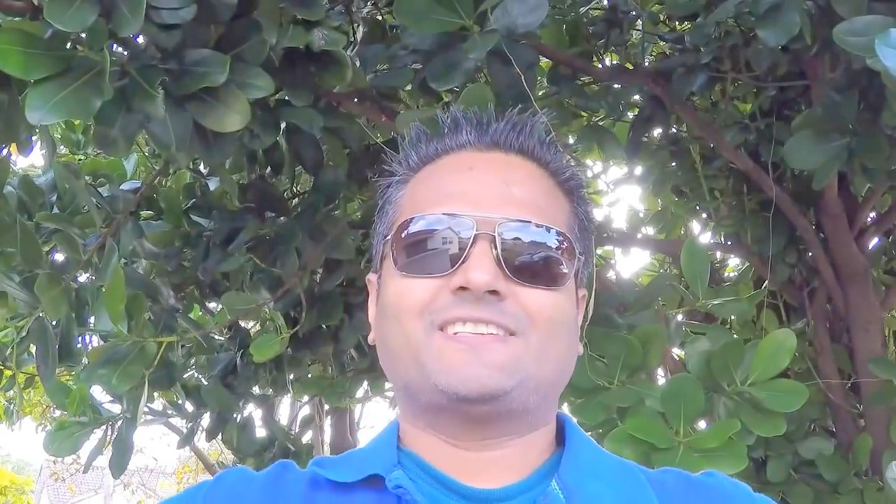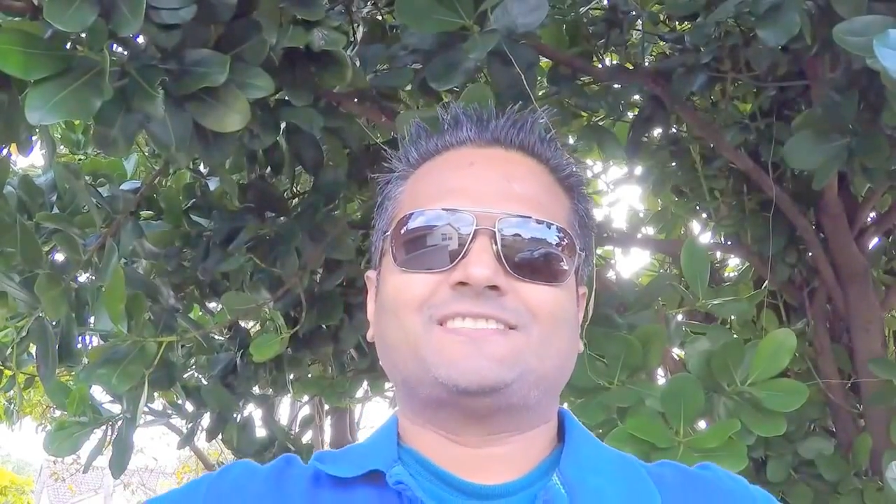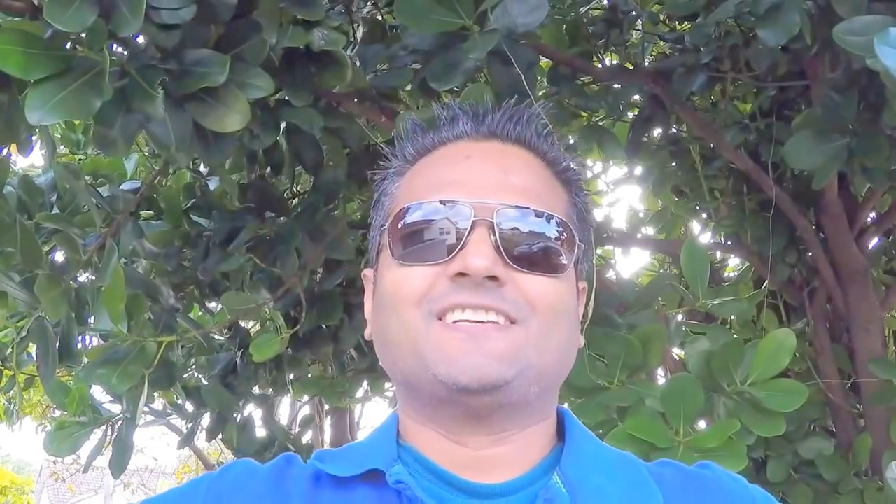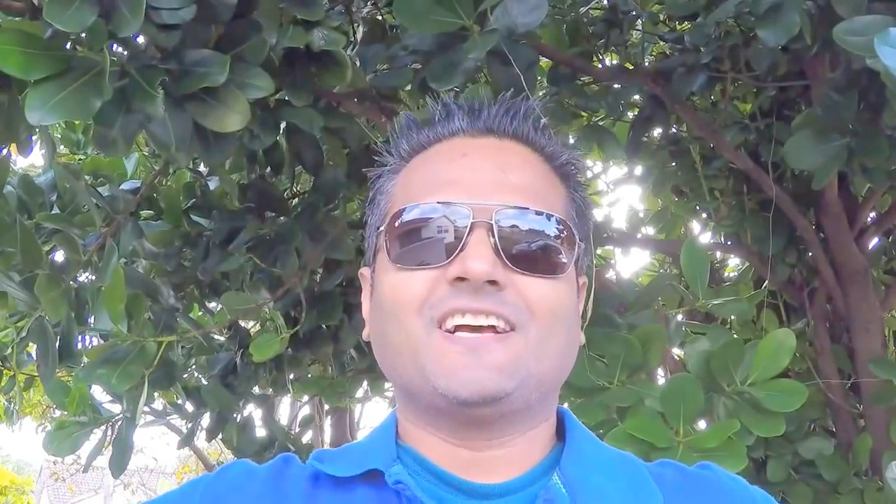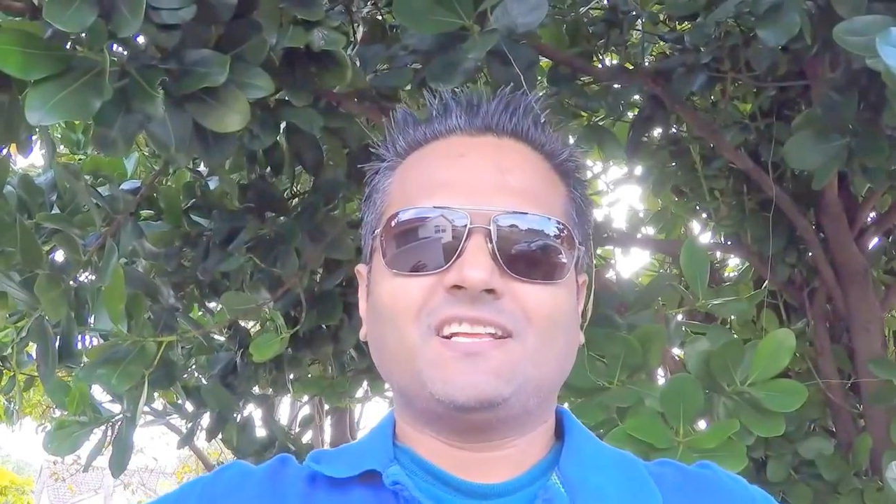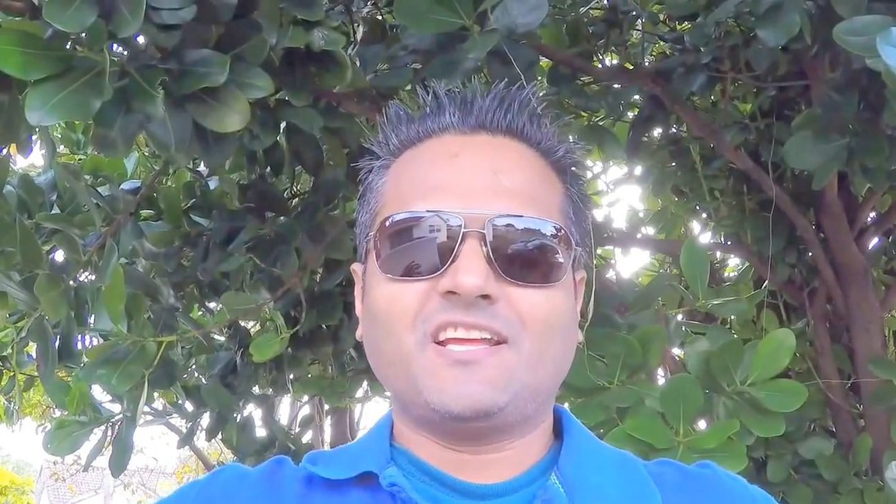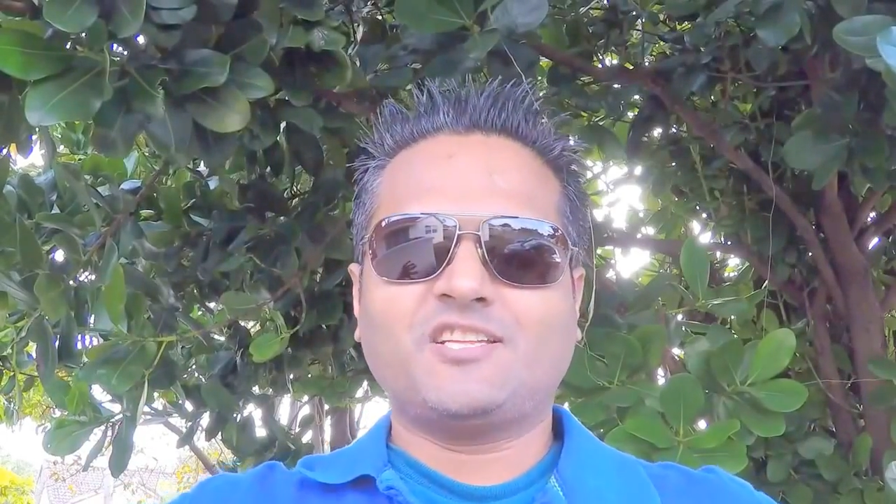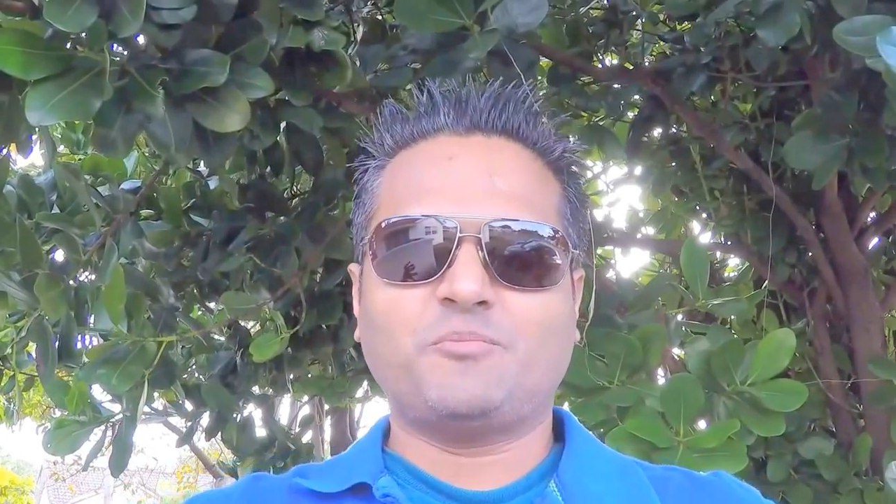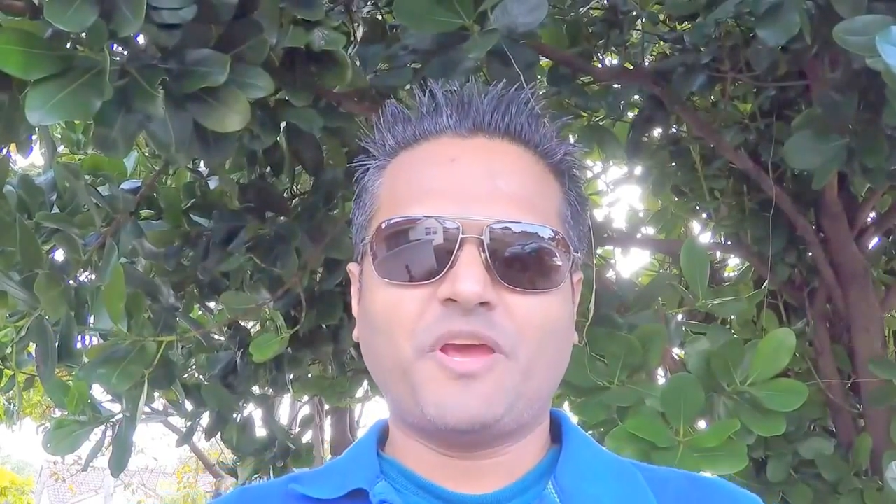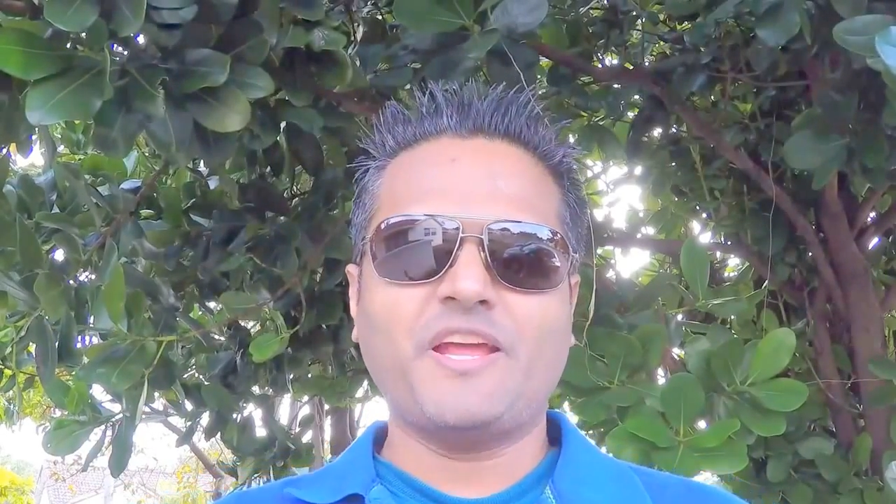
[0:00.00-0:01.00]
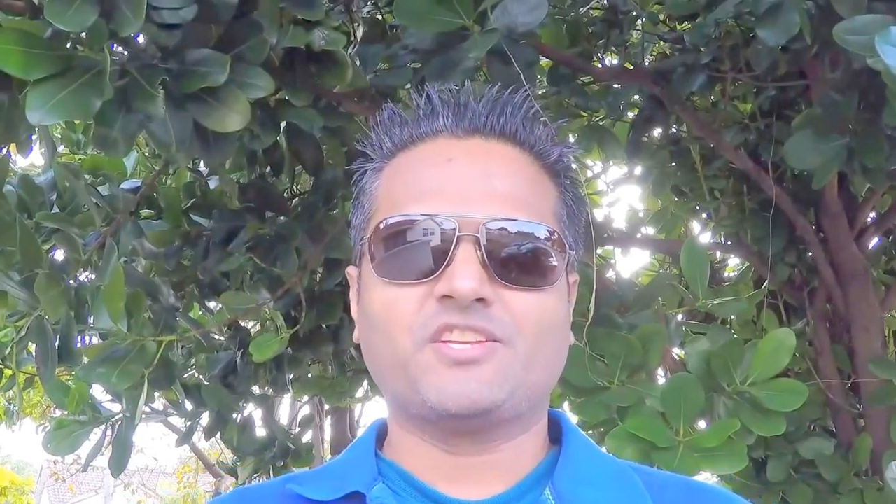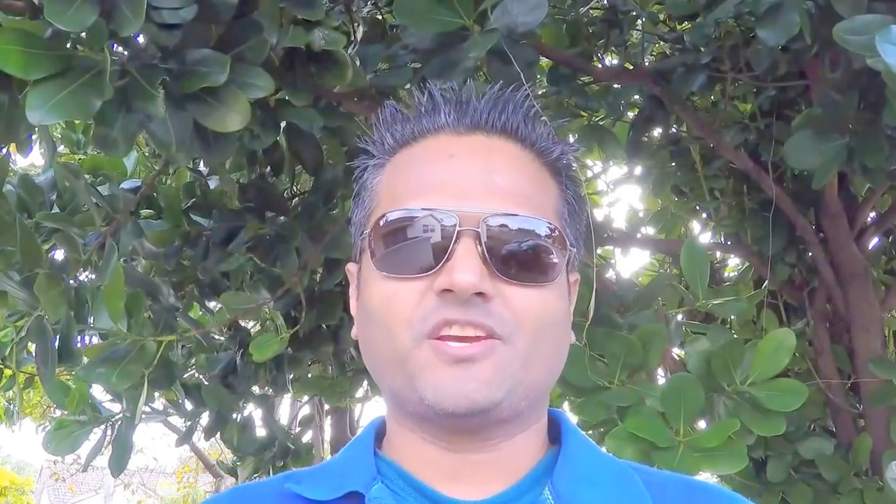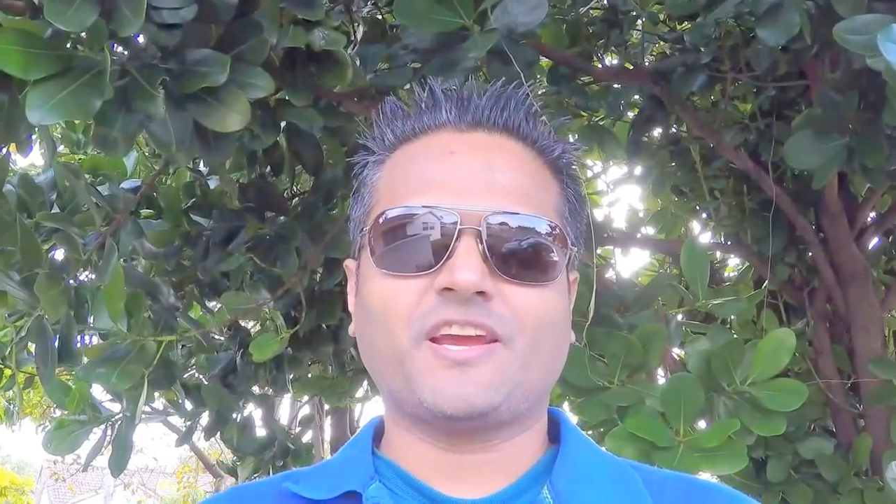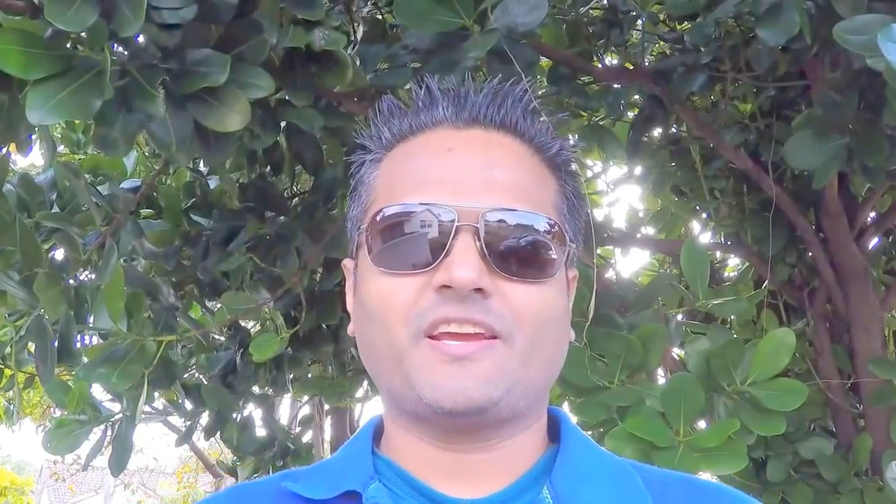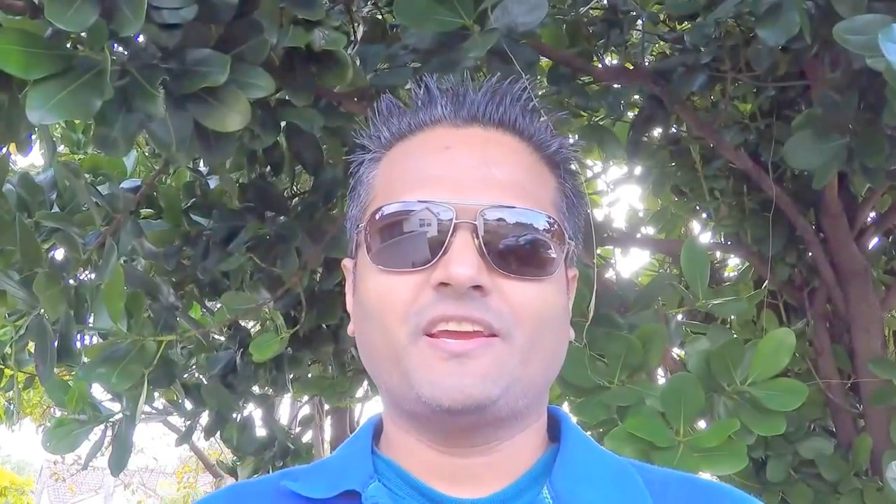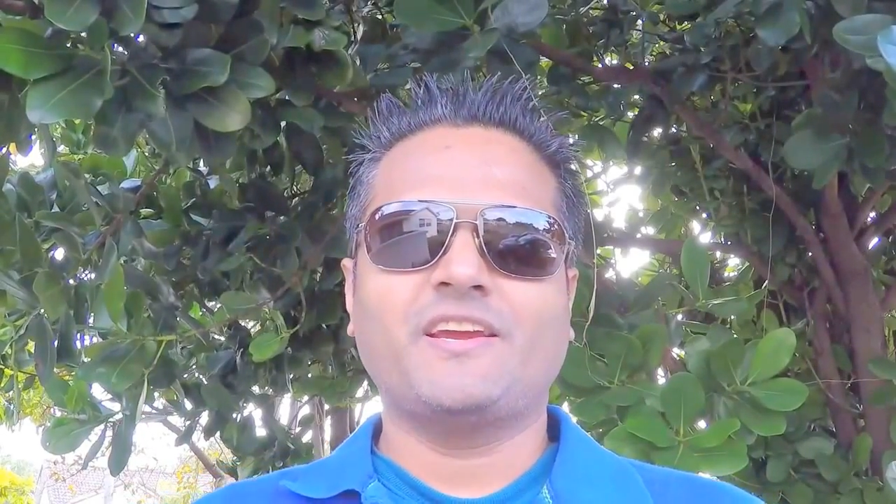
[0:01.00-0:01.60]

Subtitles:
still collected a paycheck,